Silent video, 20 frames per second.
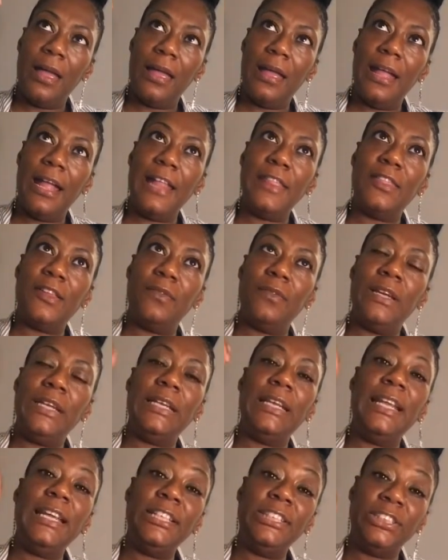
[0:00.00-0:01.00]
in the
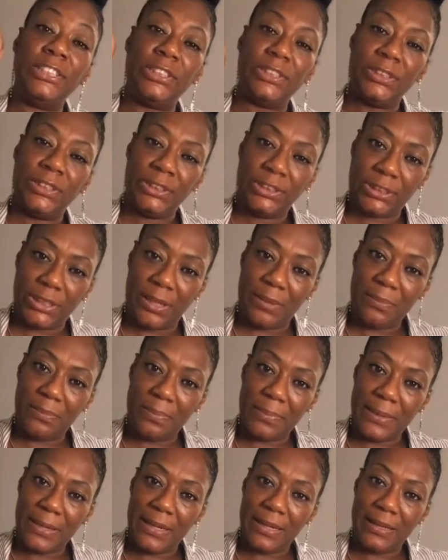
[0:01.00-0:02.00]
relationship
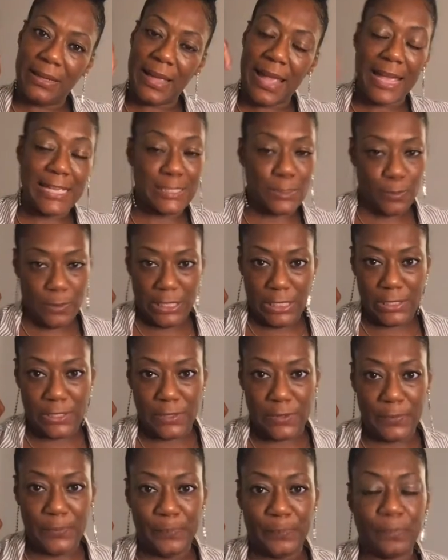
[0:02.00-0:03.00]
as we do.
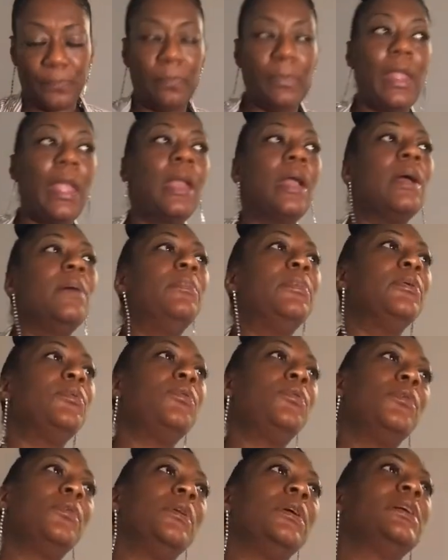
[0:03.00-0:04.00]

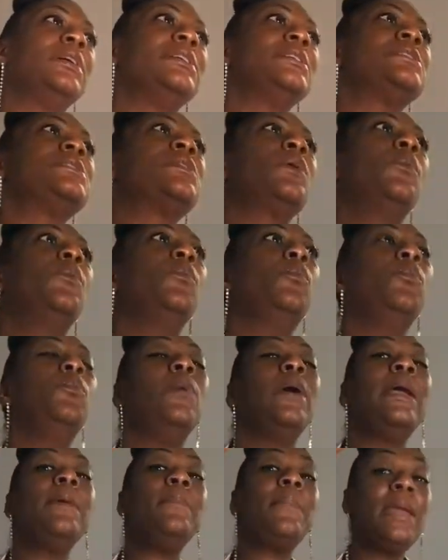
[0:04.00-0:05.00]
Because
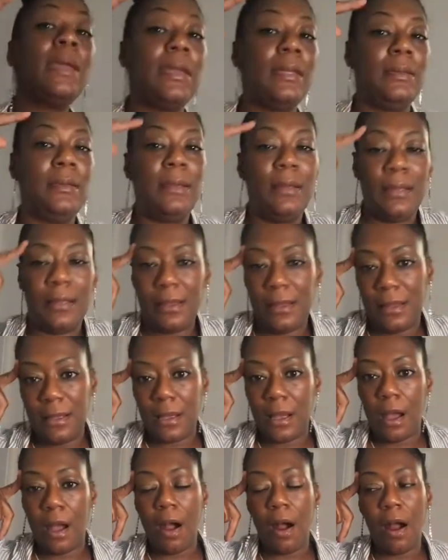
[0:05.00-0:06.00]
women
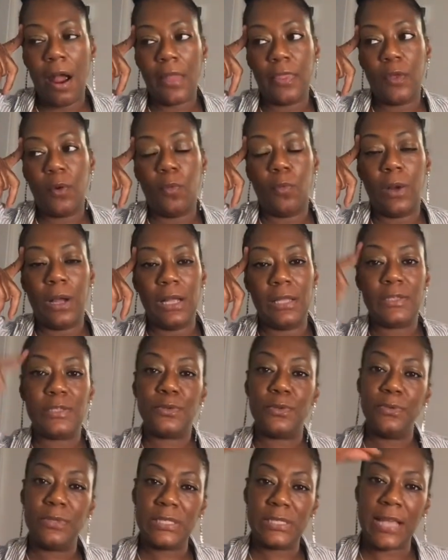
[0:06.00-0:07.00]
are the ones
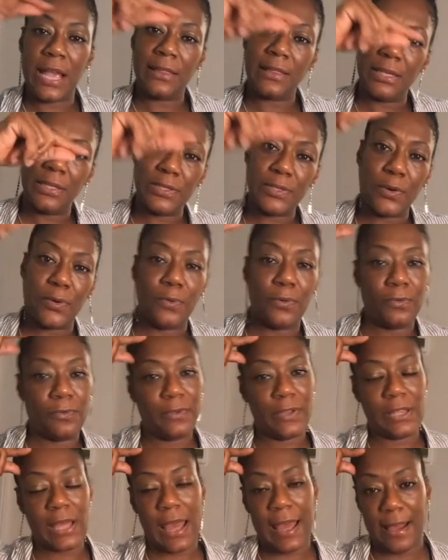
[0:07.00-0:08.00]
who set the tone for
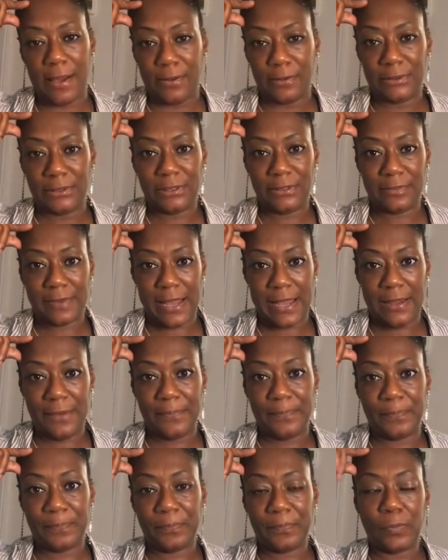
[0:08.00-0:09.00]
the house, right?
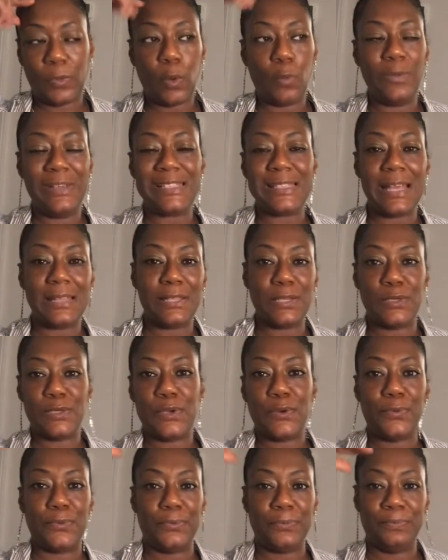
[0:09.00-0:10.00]
We set the
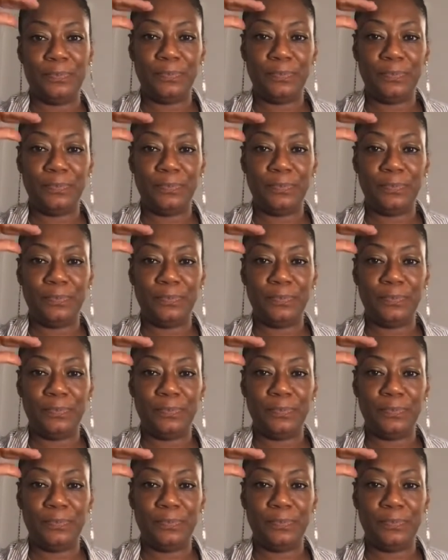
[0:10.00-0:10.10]
tone.